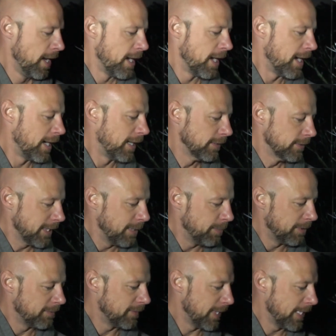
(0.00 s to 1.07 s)
type
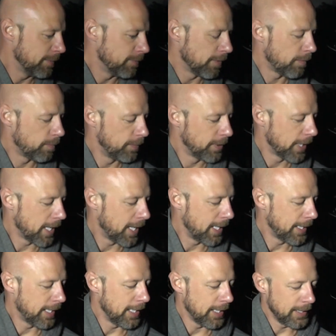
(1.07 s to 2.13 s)
of light with really
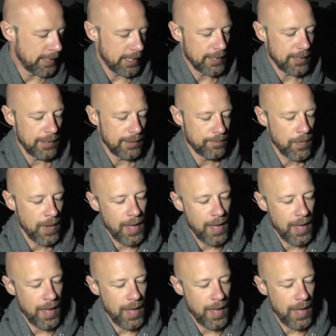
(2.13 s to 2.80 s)
high candela.